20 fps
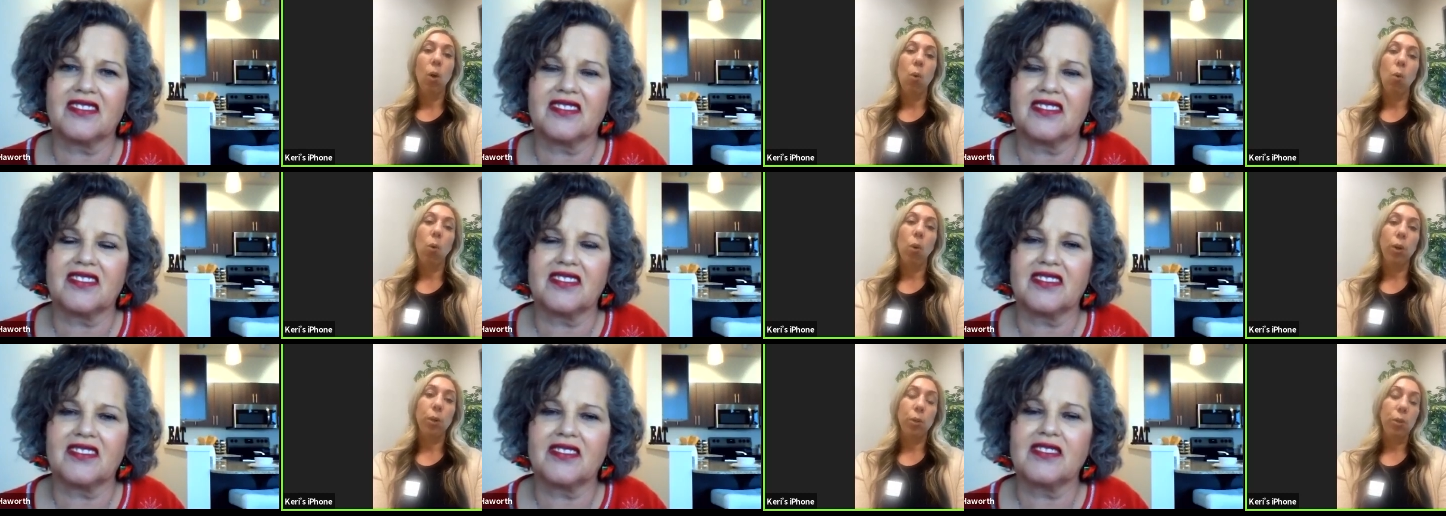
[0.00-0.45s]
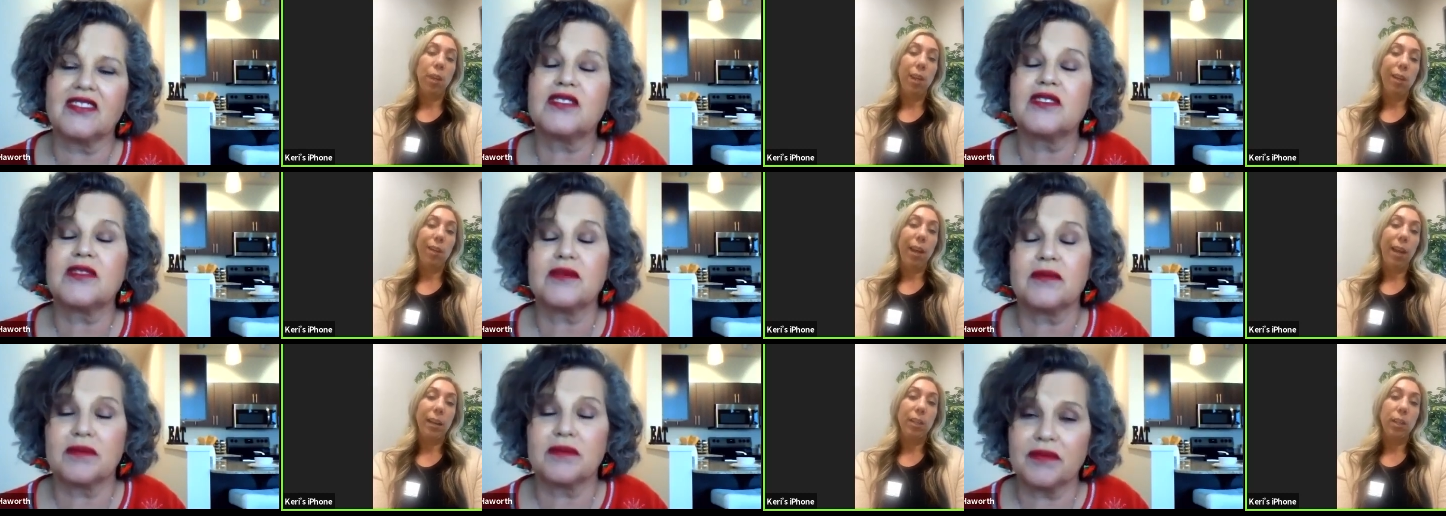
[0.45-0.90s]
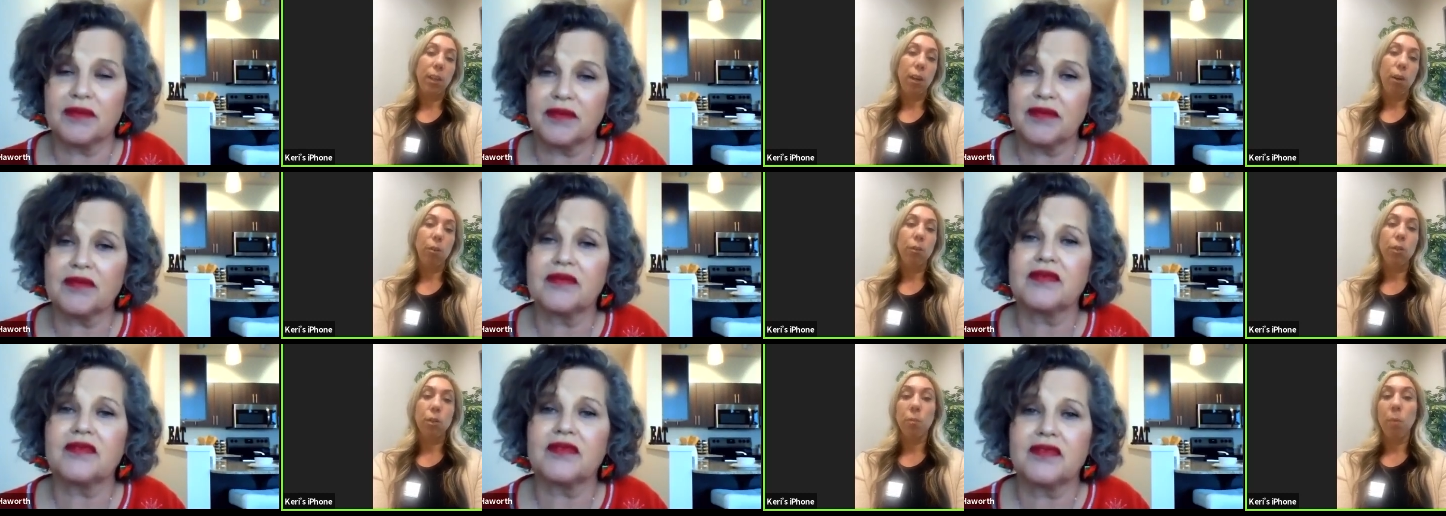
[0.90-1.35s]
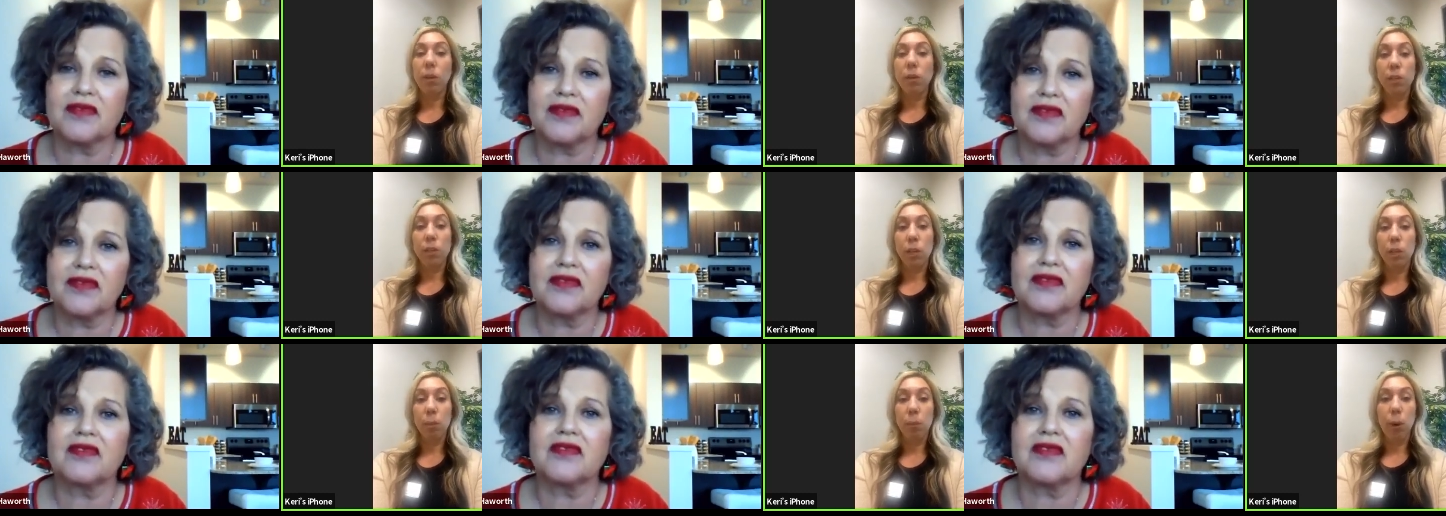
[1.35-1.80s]
Speaker 1: or do they like to host small
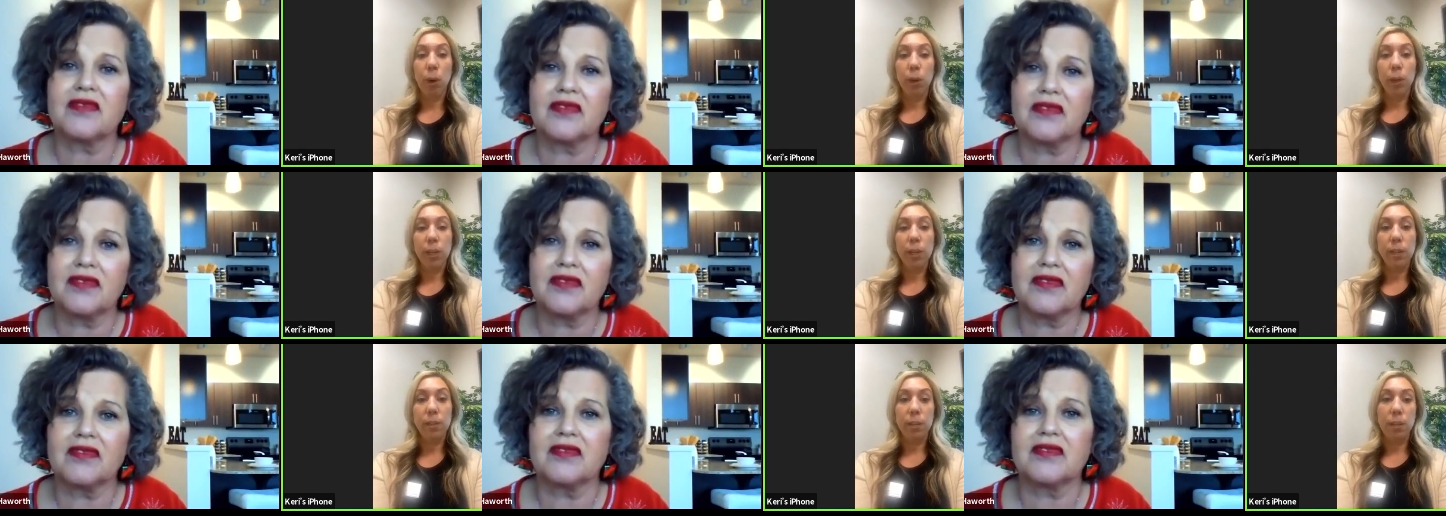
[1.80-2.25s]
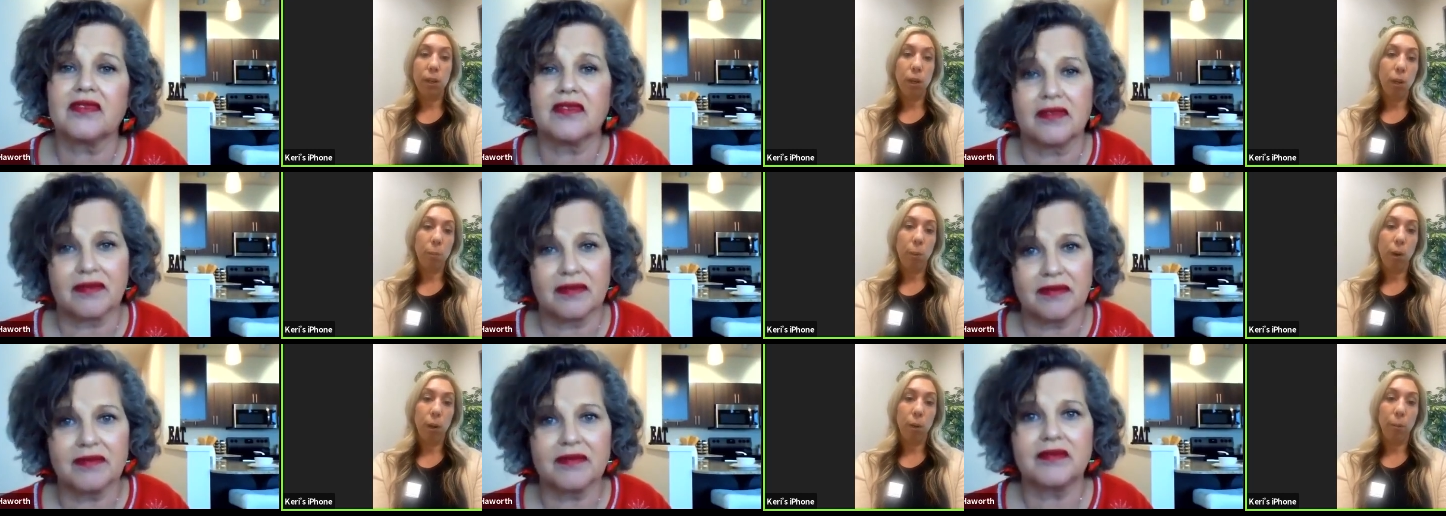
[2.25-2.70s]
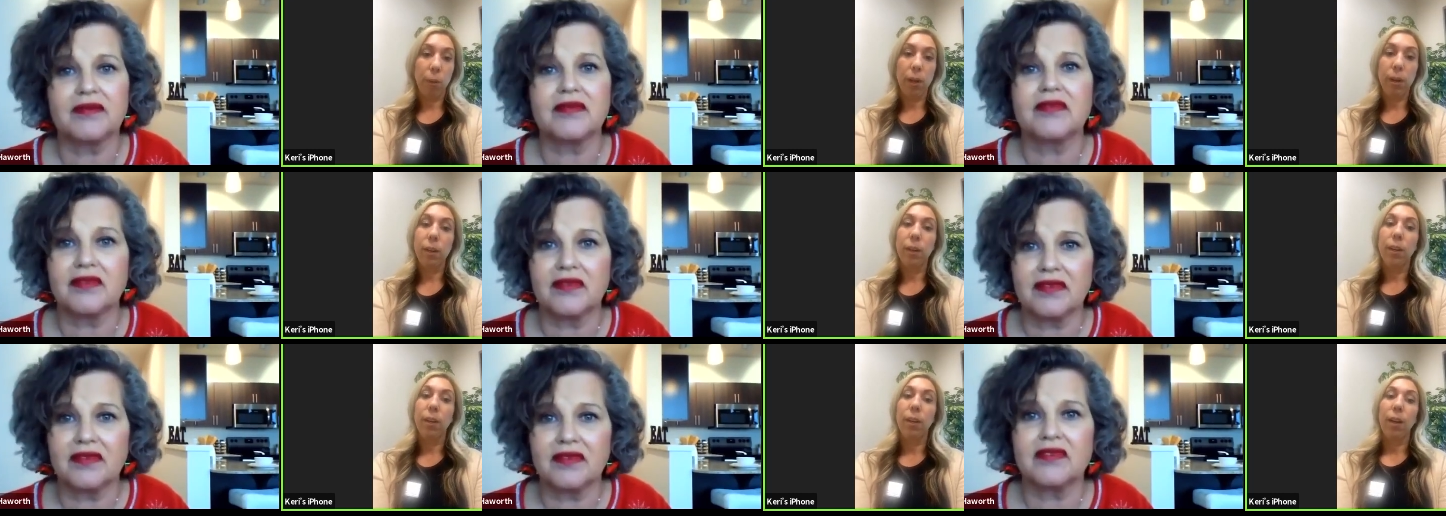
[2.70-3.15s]
dinner parties in their apartment